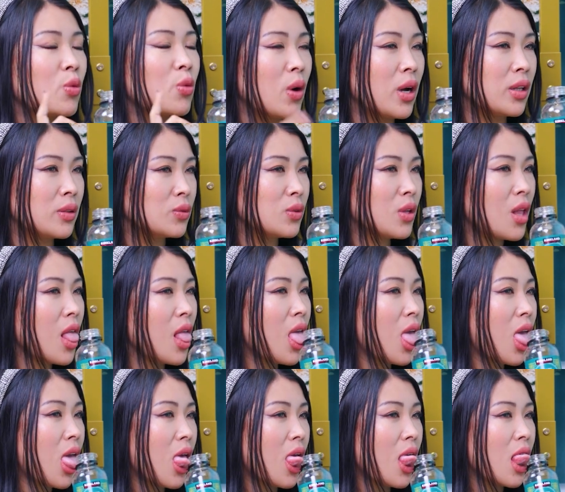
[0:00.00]
whole
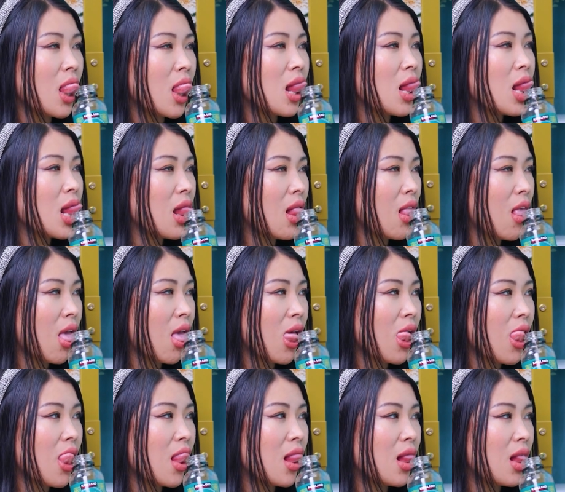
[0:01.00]
routine, baby girl.
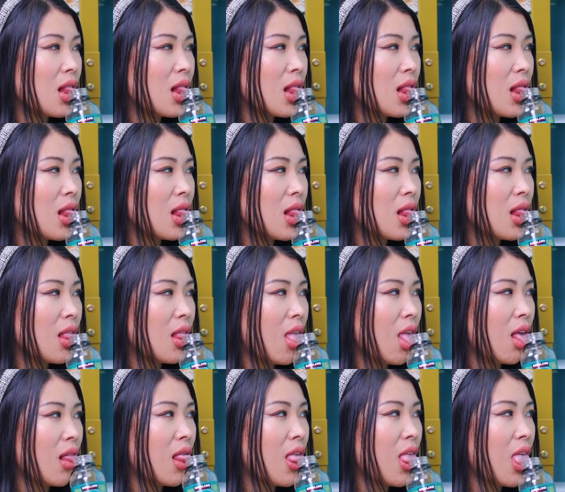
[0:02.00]

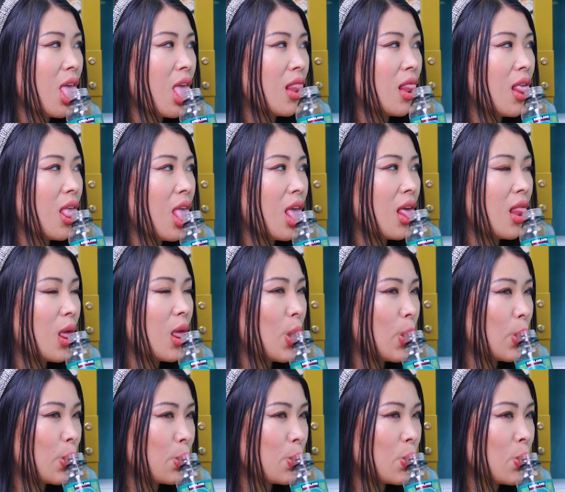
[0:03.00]
Yeah, and
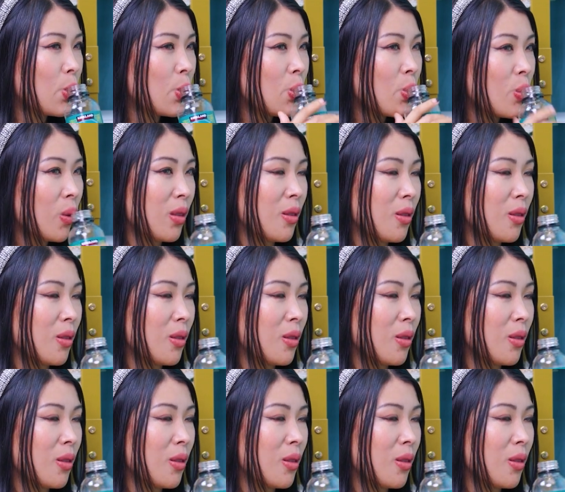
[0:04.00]
meanwhile, if you're